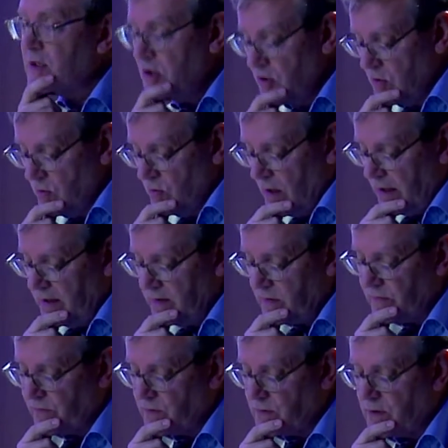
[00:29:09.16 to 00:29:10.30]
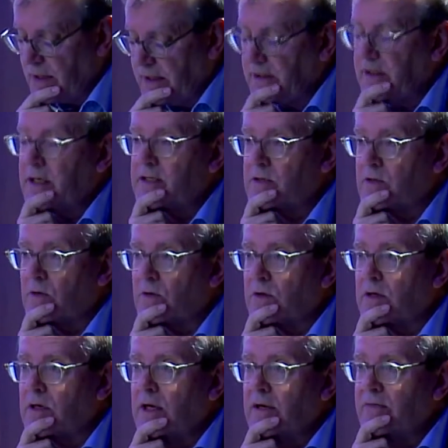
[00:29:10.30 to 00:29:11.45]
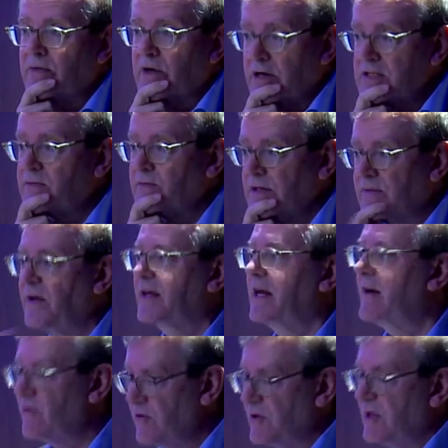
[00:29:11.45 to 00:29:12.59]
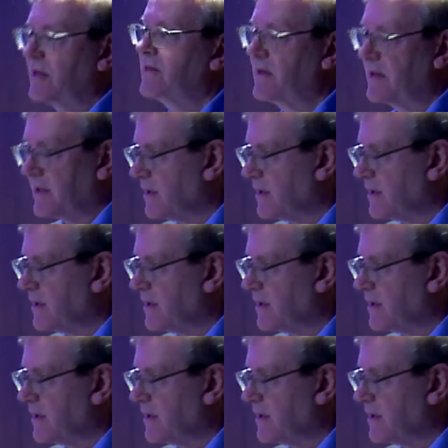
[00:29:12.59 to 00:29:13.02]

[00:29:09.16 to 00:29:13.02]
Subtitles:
new, either for architecture or philosophy. In fact, everything that